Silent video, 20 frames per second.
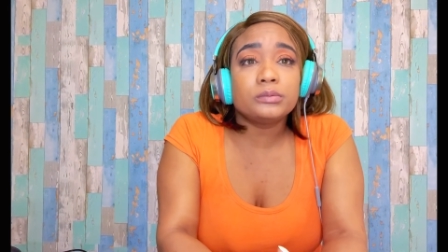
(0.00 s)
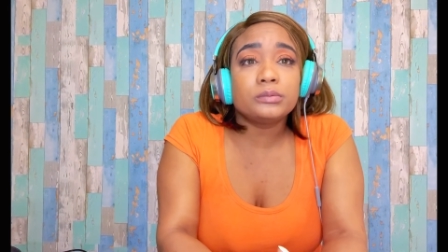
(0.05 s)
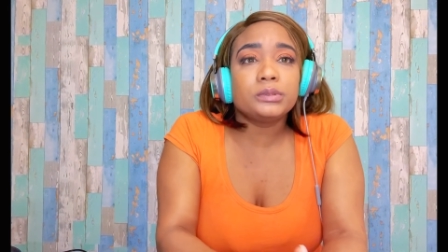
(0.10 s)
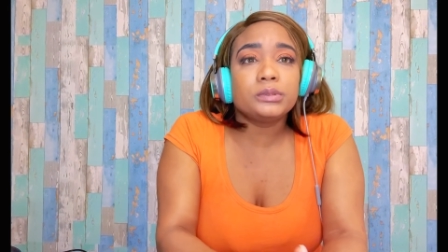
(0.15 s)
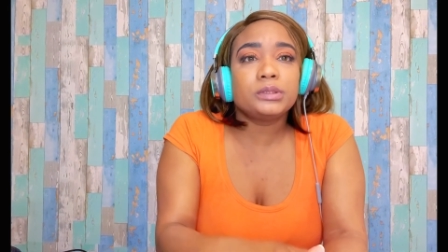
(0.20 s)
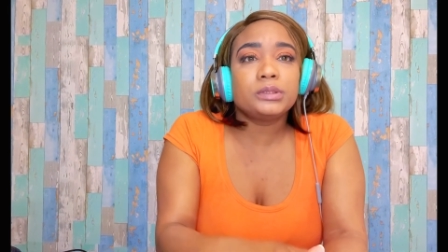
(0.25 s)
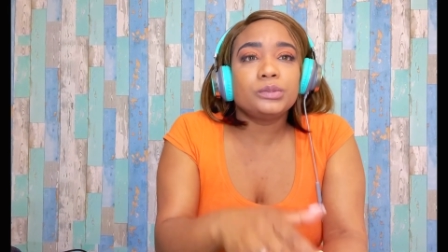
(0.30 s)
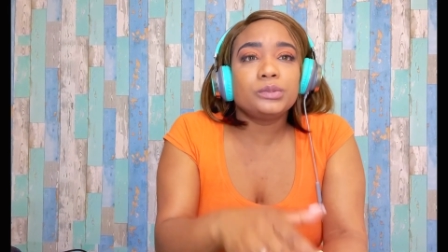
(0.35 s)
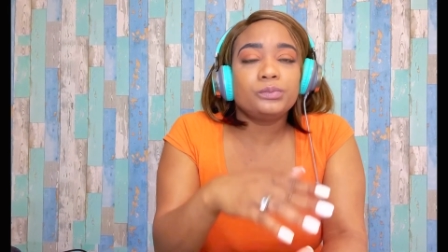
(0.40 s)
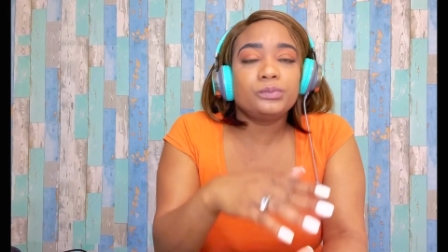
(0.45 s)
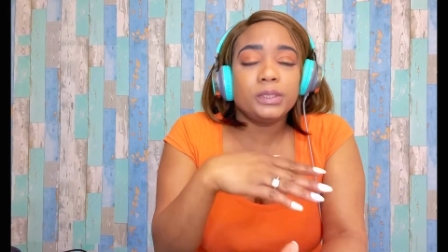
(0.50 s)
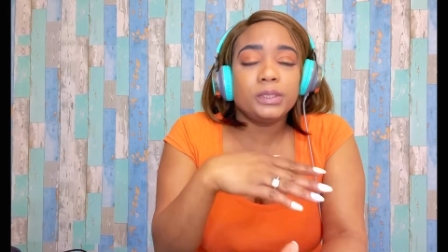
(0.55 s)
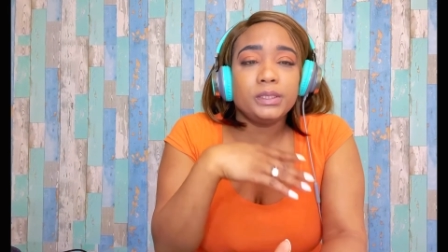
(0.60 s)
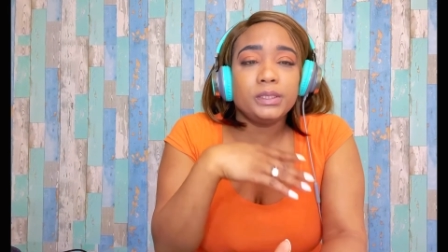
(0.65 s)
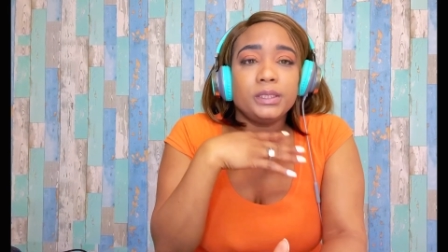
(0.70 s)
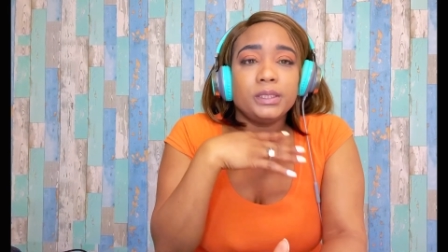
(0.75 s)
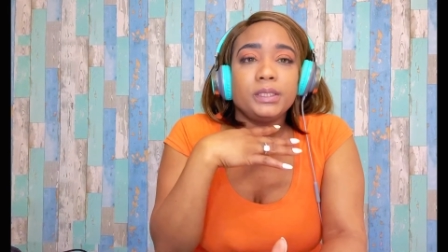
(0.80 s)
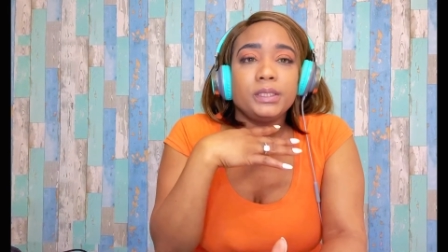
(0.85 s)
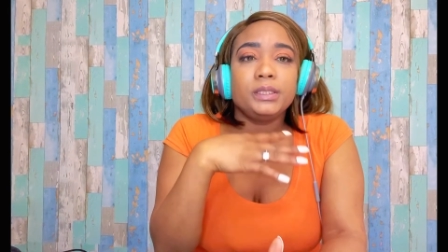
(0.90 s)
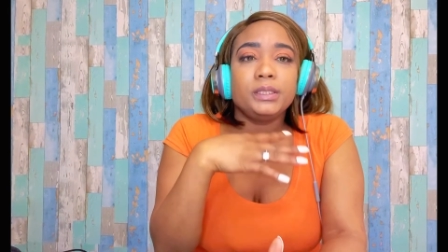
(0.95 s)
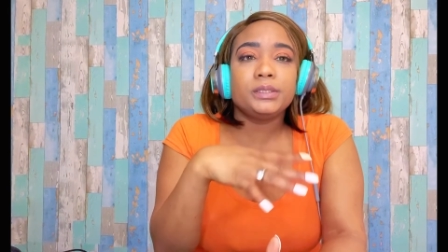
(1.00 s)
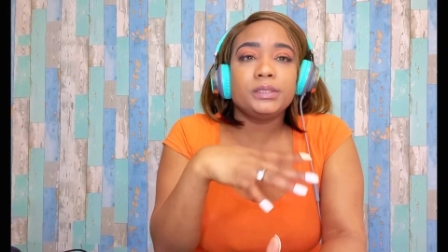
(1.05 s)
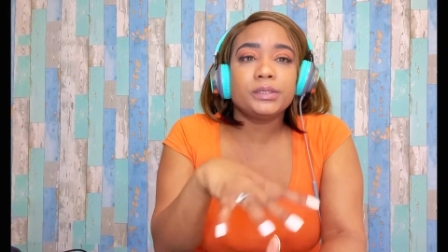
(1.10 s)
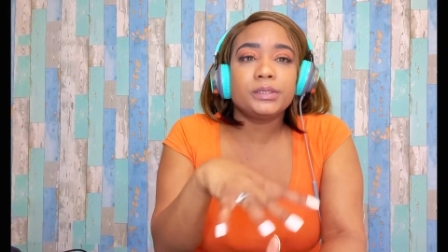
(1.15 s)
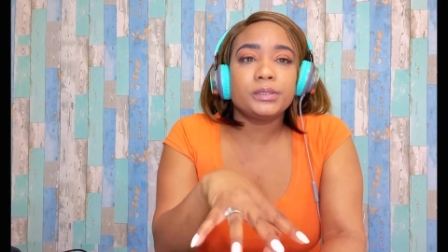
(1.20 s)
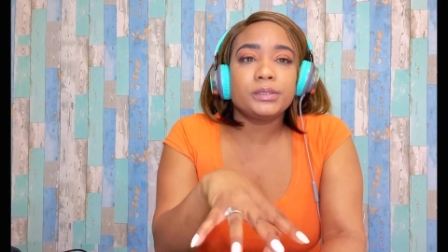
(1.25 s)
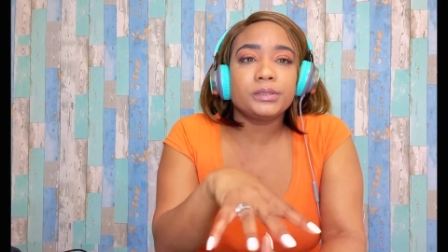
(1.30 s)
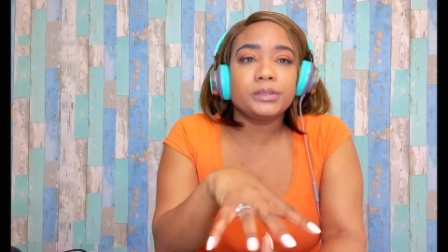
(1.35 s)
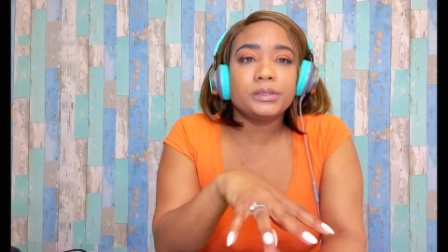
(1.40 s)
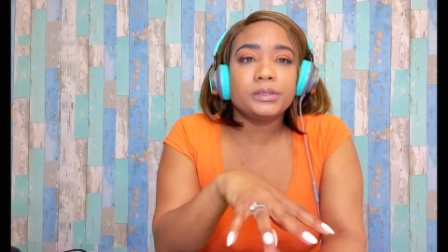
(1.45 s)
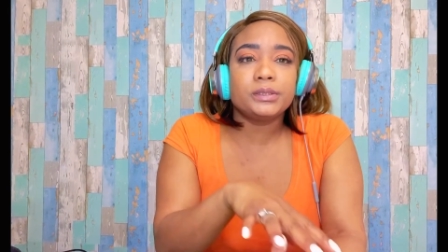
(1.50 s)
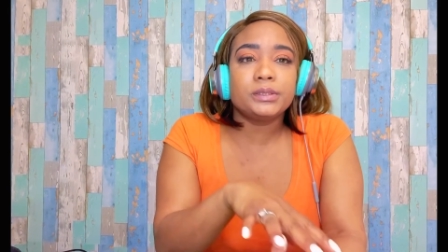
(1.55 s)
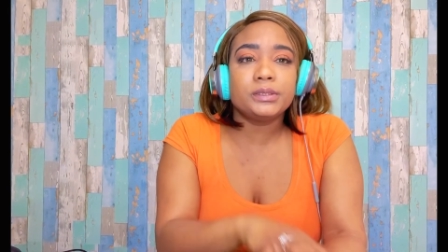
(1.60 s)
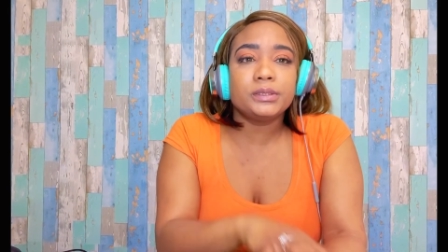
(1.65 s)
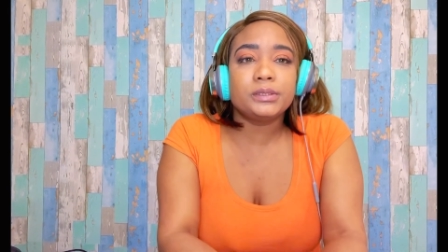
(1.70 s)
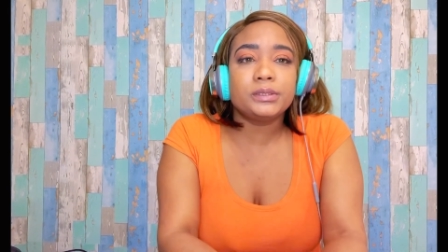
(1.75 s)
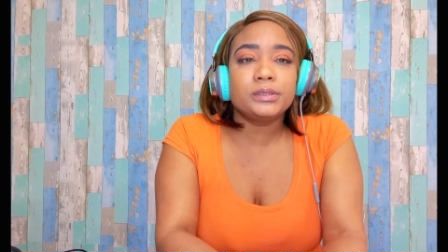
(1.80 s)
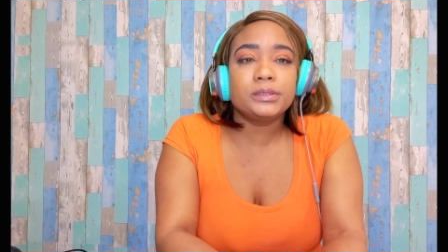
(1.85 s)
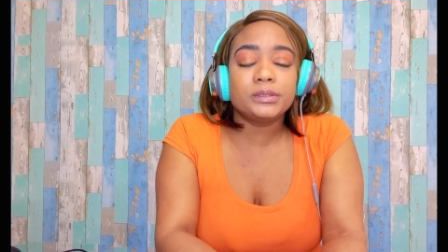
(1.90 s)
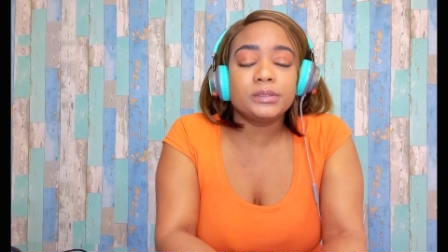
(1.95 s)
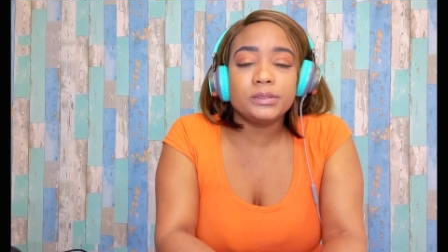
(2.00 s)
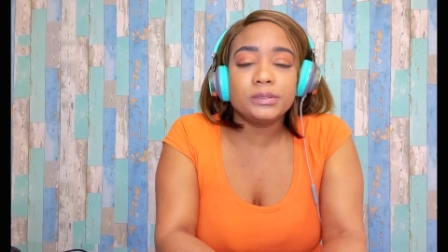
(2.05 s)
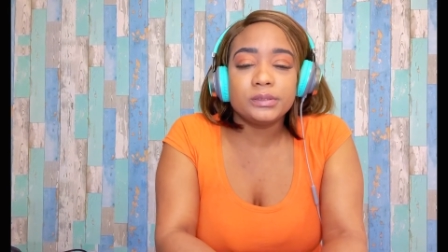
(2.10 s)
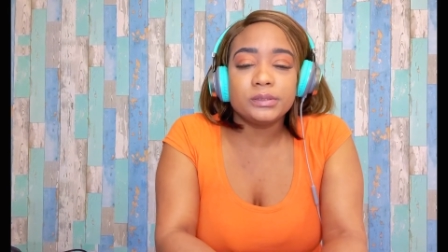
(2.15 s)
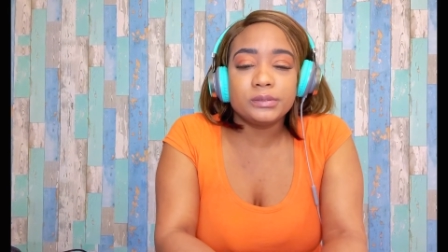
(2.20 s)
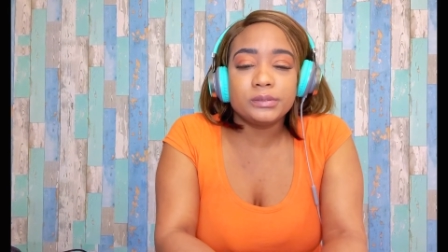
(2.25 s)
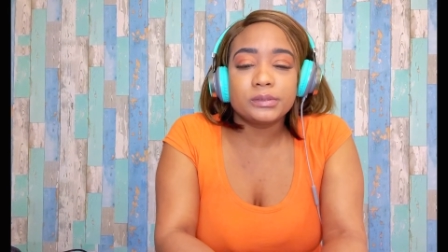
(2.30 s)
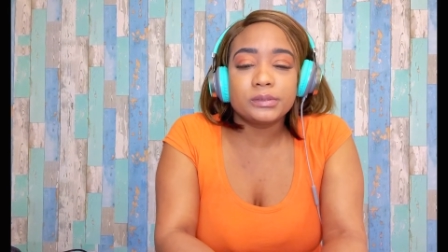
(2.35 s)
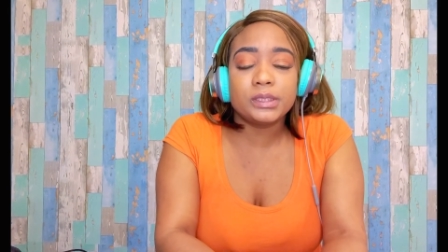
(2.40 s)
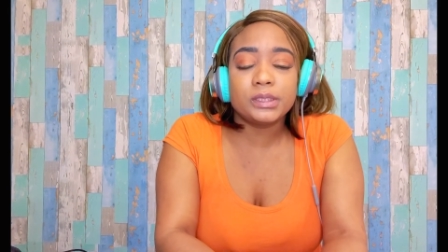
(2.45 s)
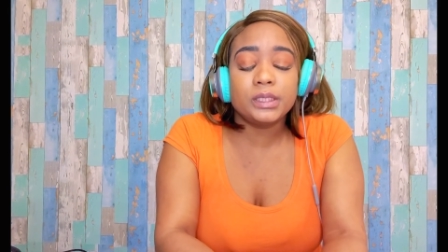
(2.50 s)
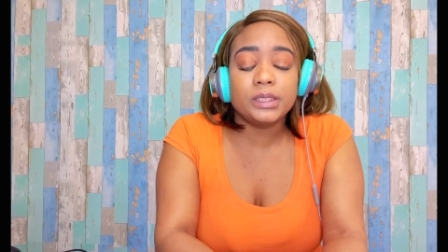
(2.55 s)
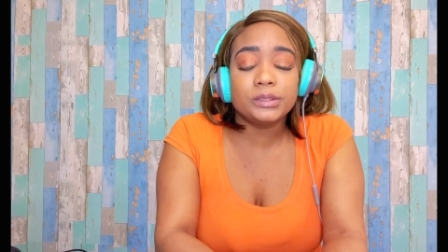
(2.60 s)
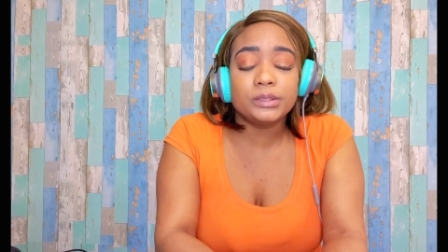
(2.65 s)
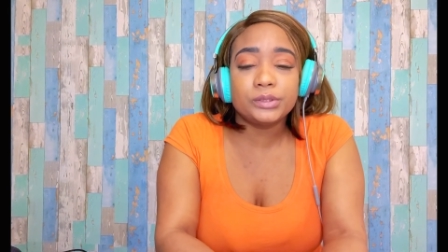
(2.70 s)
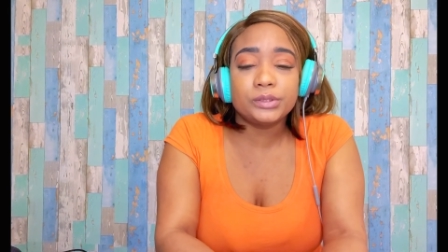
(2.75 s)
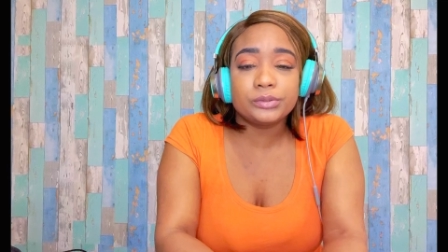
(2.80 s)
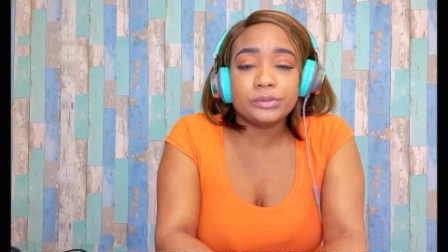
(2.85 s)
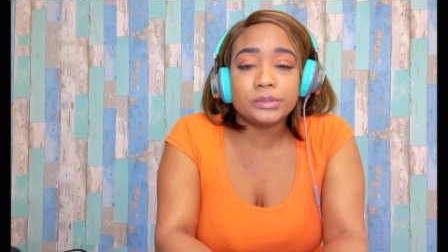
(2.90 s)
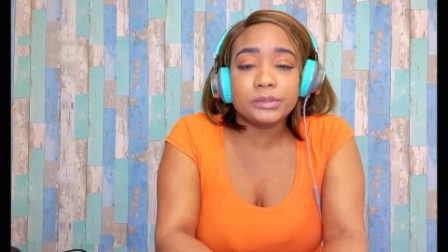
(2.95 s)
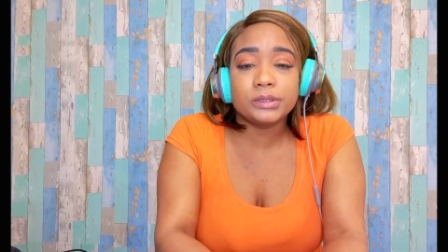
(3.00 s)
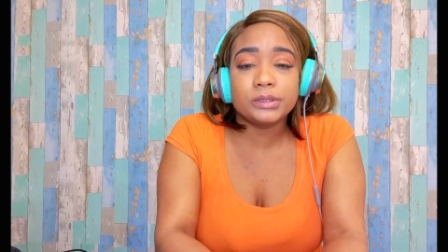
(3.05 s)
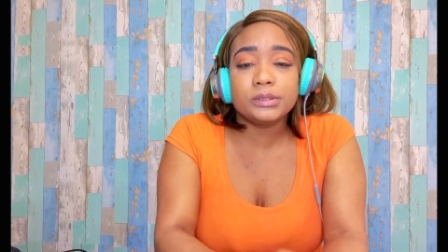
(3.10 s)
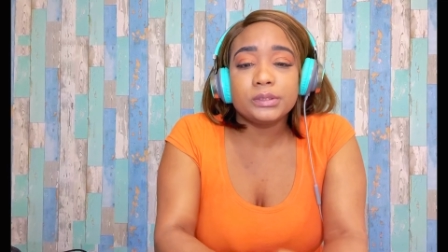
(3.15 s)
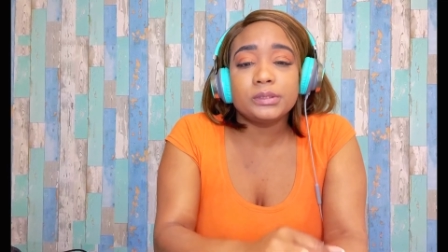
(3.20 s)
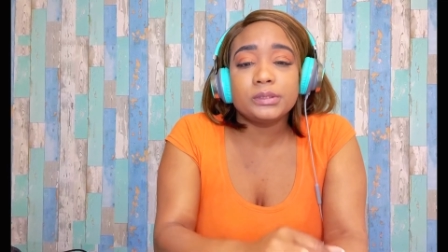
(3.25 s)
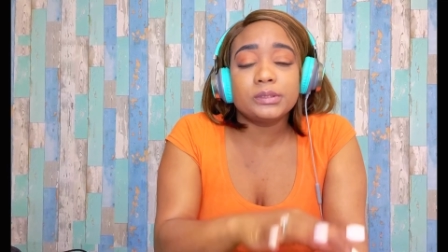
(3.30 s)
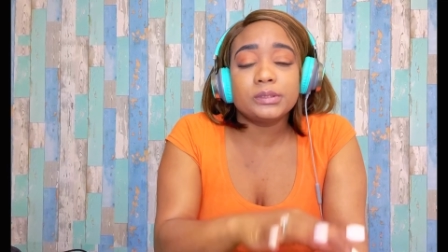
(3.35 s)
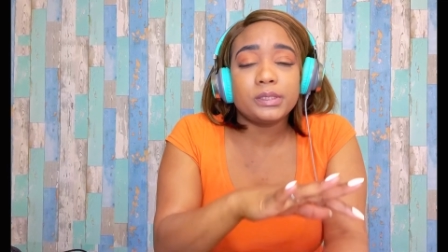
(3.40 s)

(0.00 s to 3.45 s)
is the way that he turned it into the little country